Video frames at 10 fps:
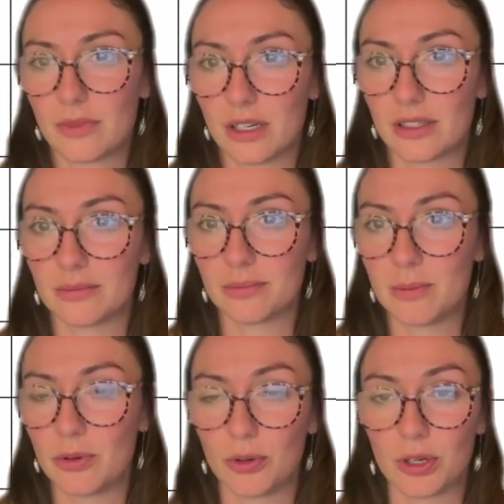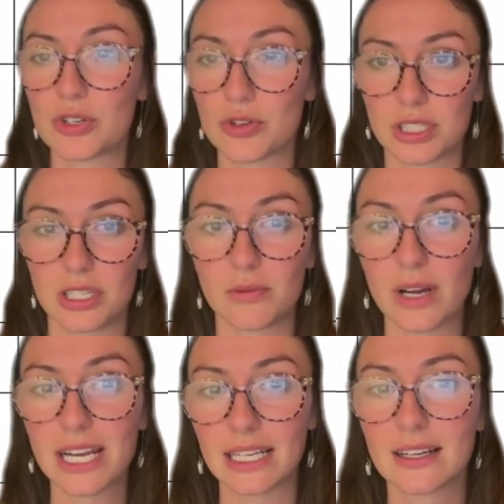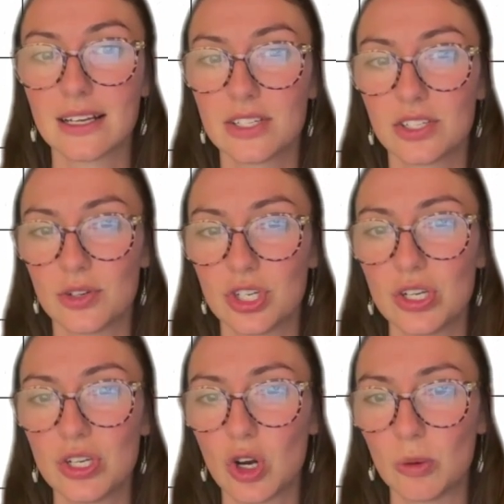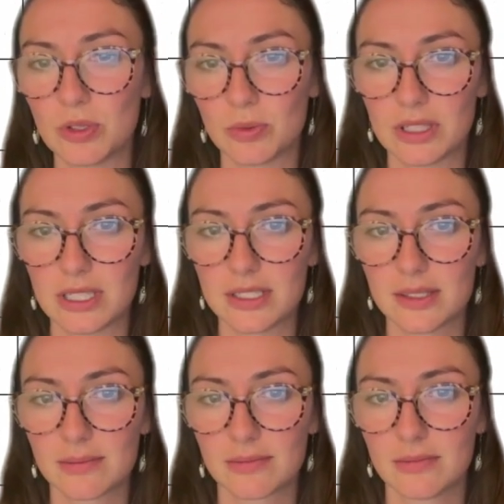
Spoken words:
are people who are interested in writing. So she opens with this.